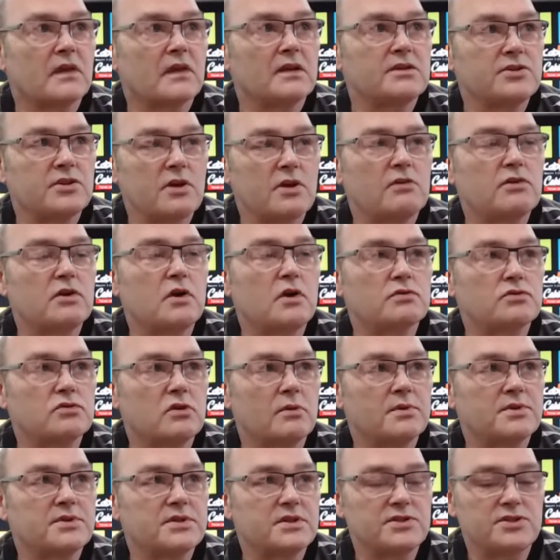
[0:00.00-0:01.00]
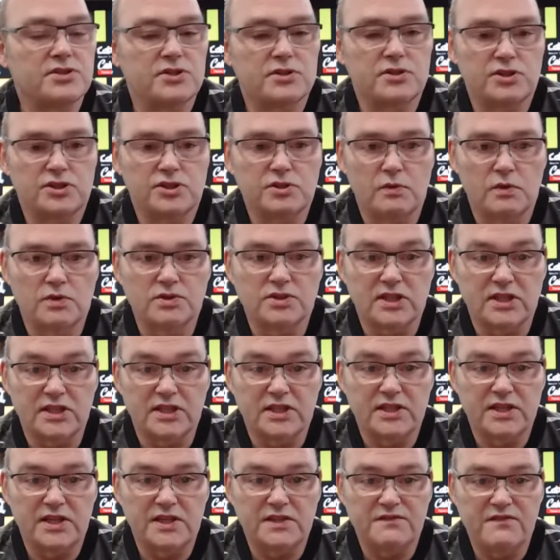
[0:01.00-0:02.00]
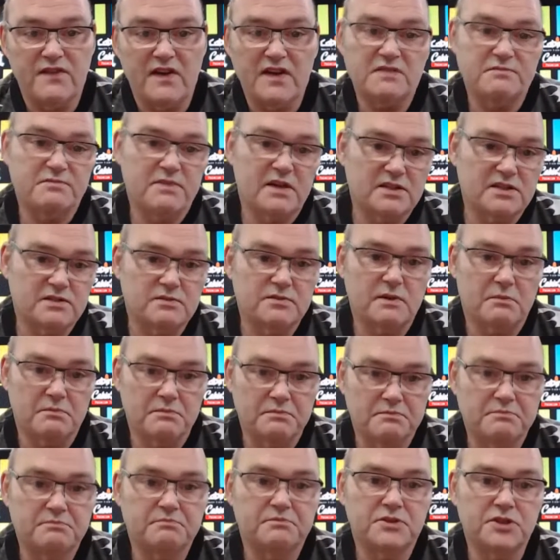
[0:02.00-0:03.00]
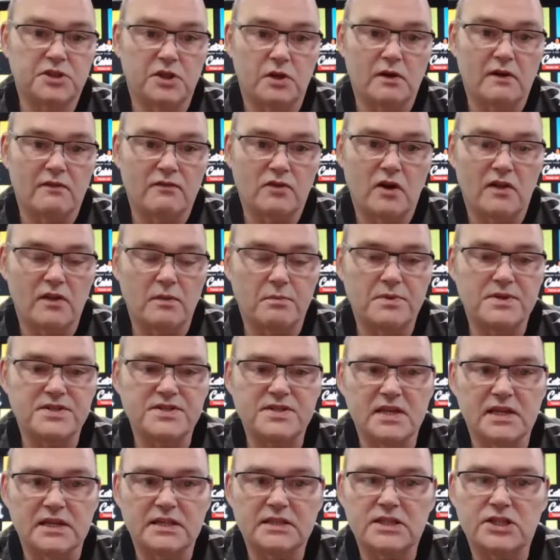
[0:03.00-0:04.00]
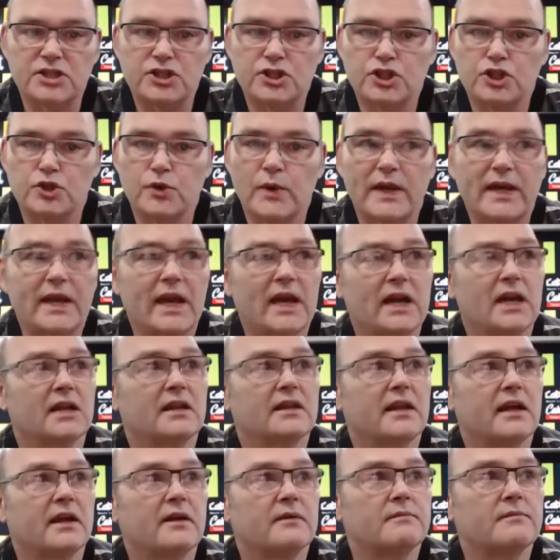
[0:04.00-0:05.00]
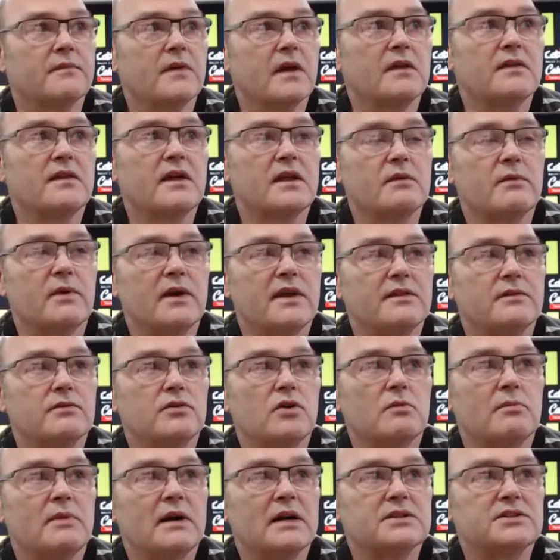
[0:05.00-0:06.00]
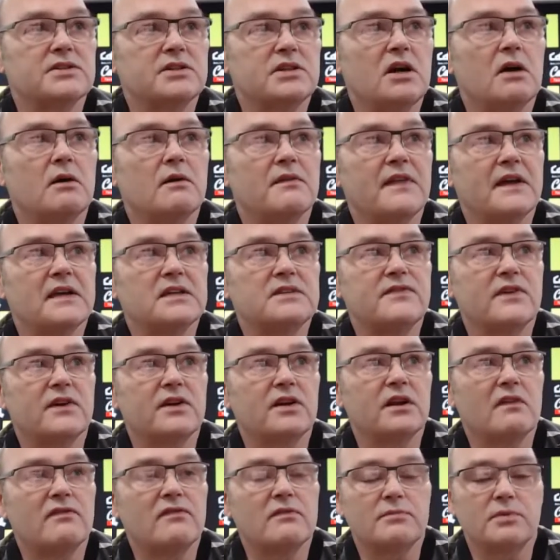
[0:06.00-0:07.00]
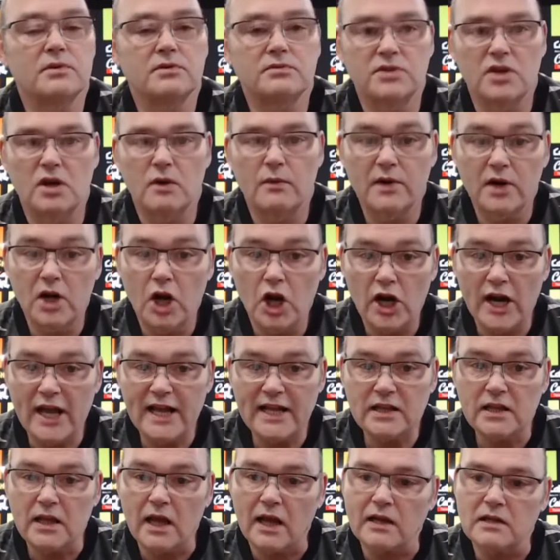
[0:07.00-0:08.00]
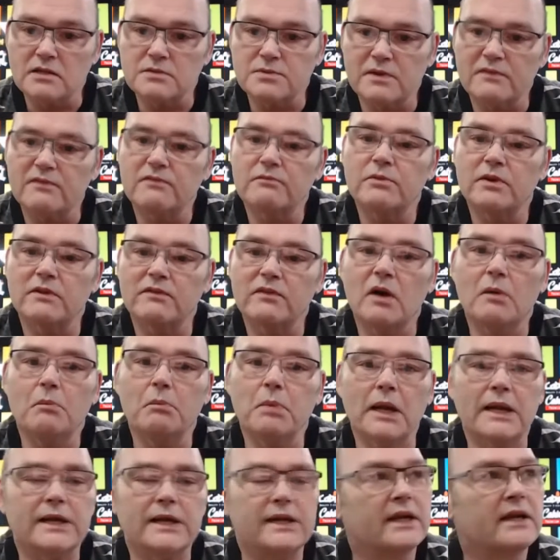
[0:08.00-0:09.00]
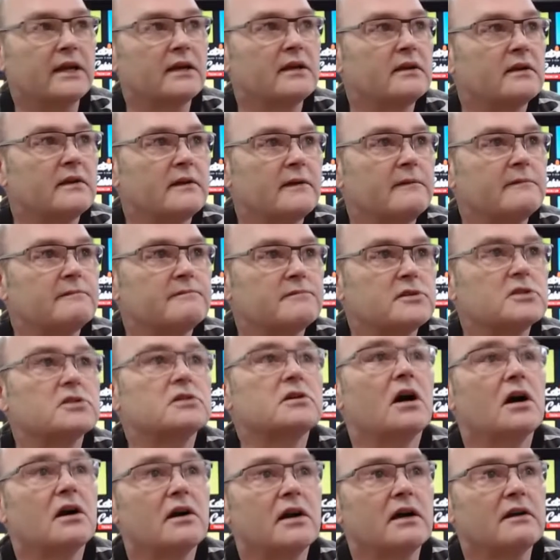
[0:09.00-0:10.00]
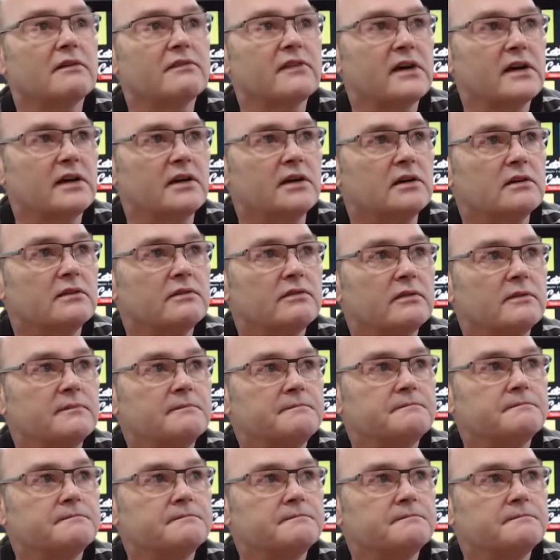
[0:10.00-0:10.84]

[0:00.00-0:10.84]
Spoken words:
So I wrote to them. I said, "Do you want any of these face masks? I've got the facility to do it, kind of thing." And then anyway, they wrote back and said, "Oh, thanks very much, but no, we're all right, thanks. We've got plenty." Oh, right, fair enough.